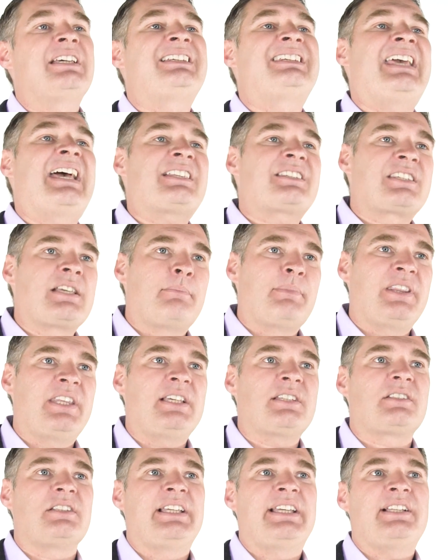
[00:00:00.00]
to get some of
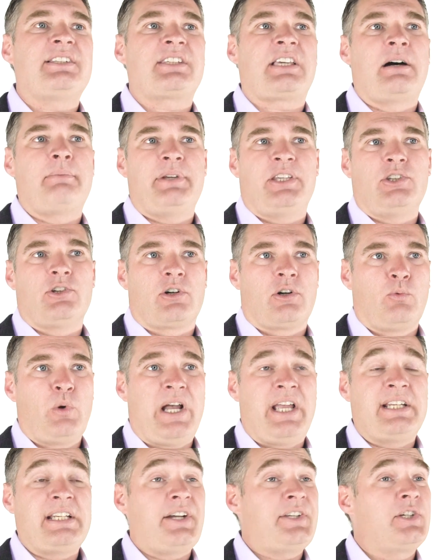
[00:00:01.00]
these leads coming your
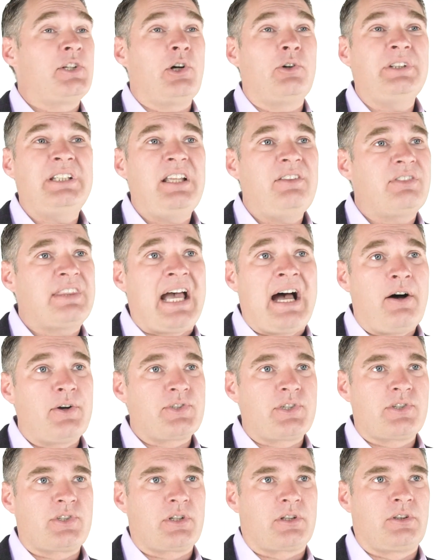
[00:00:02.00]
way. Now, you don't need
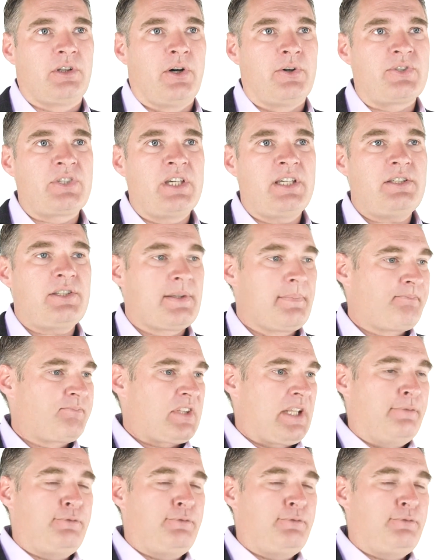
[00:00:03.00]
thousands of closings.